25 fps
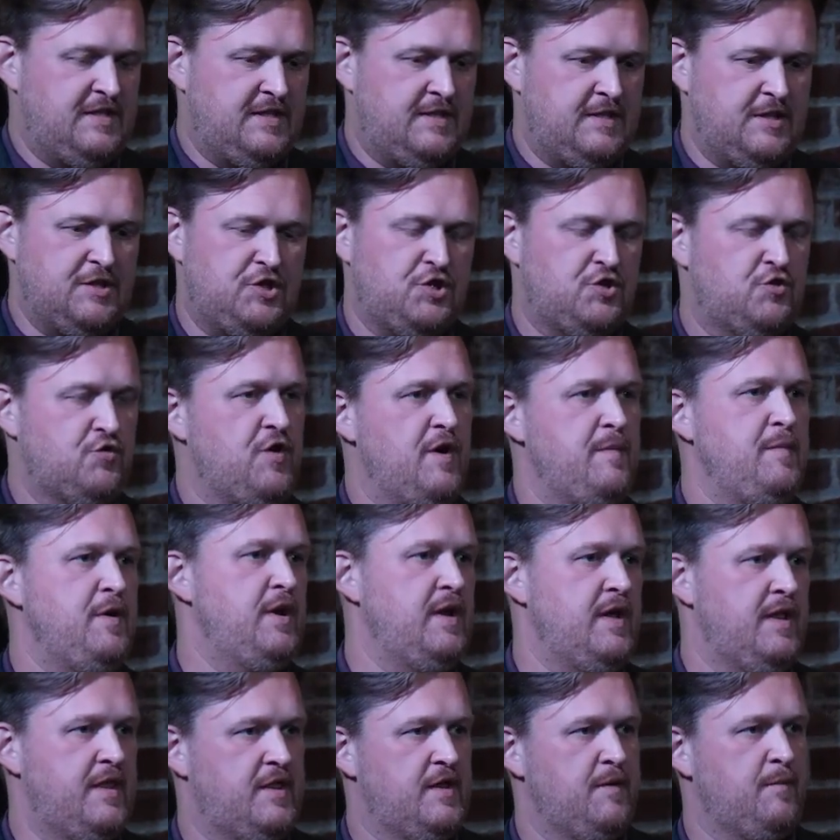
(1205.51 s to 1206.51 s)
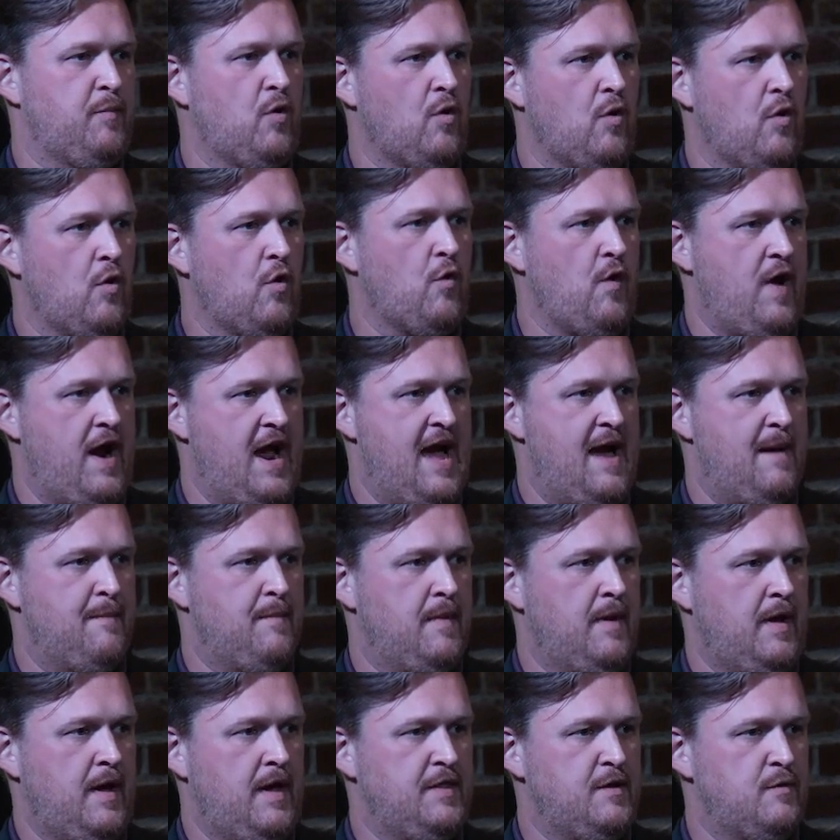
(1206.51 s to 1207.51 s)
distributed the
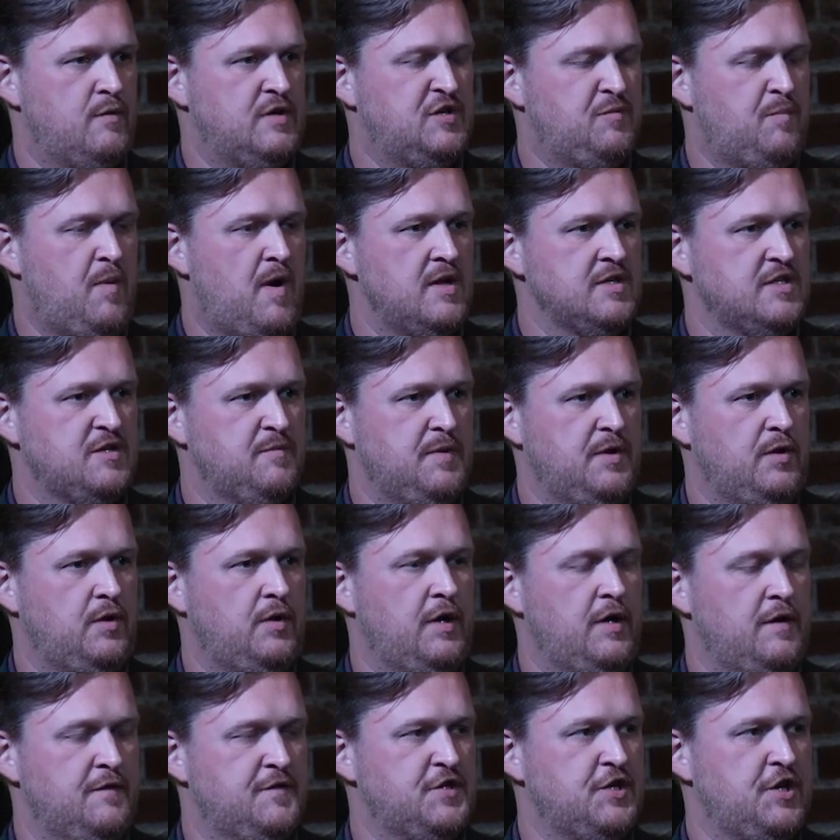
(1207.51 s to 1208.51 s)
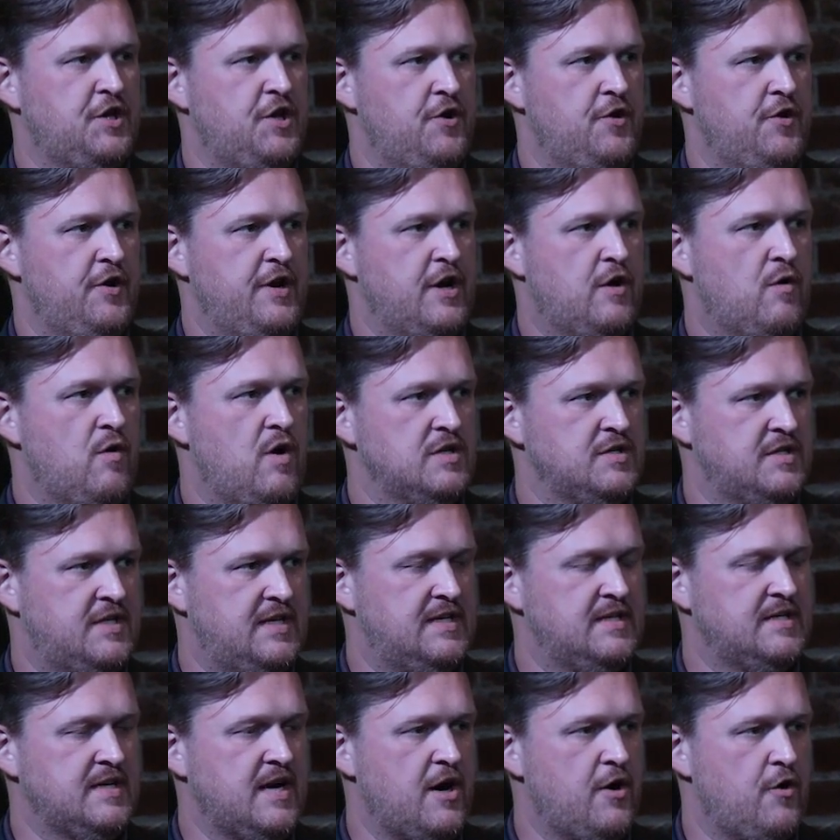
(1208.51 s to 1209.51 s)
program and the responsibility of security across
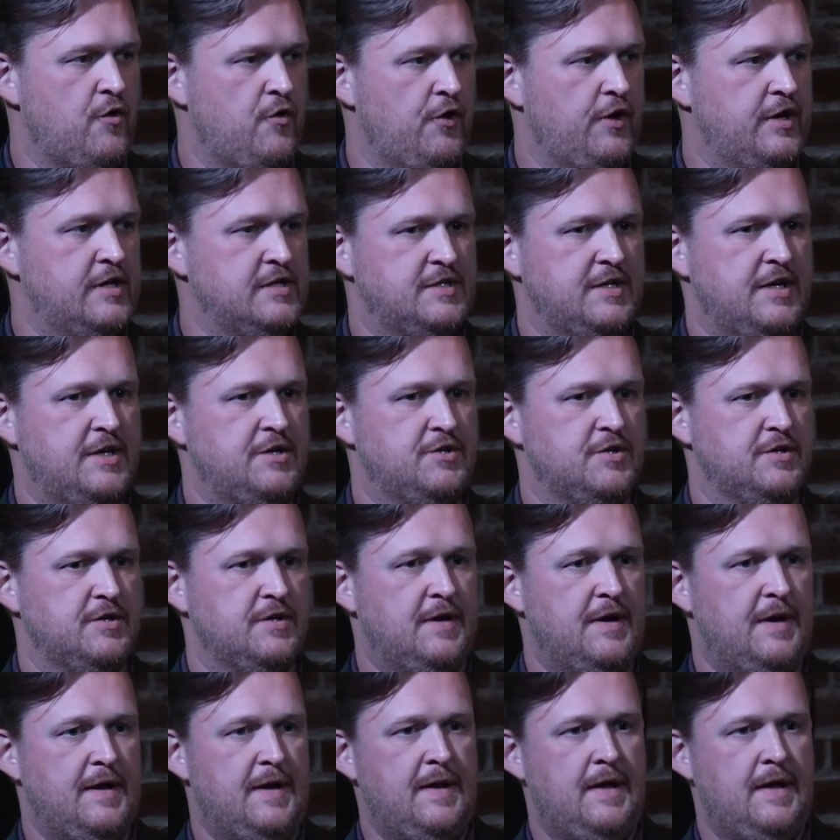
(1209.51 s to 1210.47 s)
the entire organization.